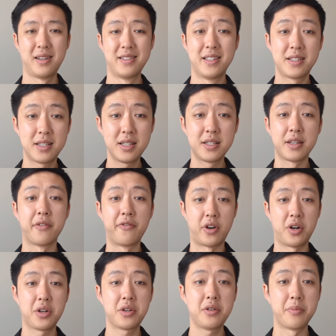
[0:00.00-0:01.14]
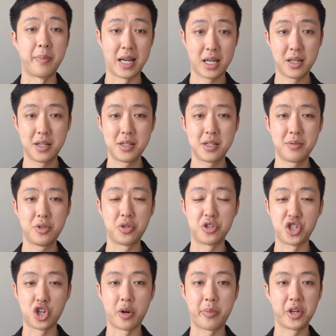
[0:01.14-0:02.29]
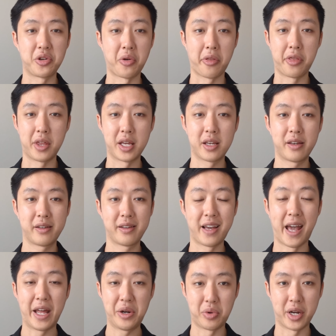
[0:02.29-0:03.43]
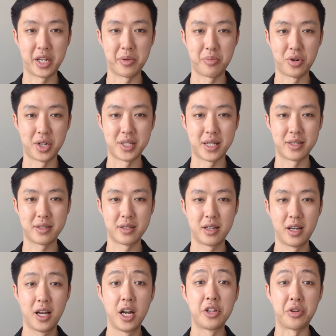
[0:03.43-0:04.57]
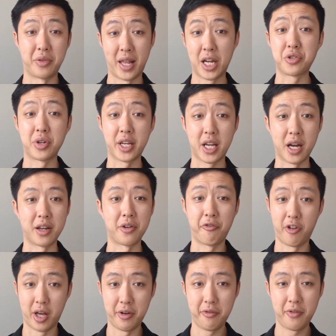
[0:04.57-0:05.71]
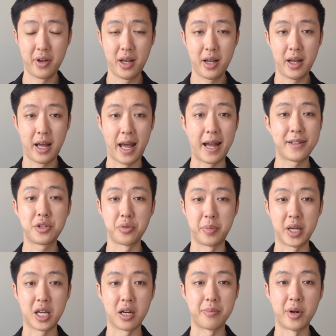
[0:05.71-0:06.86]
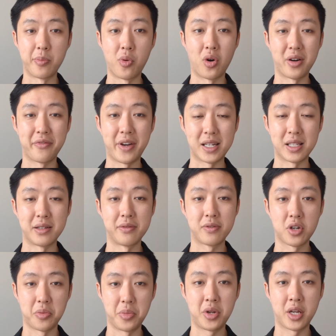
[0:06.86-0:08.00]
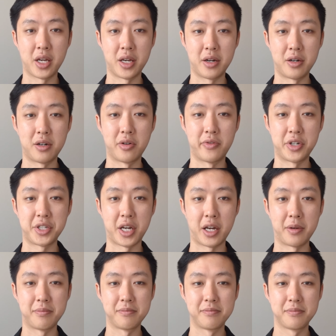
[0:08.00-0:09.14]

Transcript: This is a very good mechanism to sharpen your thinking and writing process, to naturally cut off fluff, and to become a more effective communicator over time.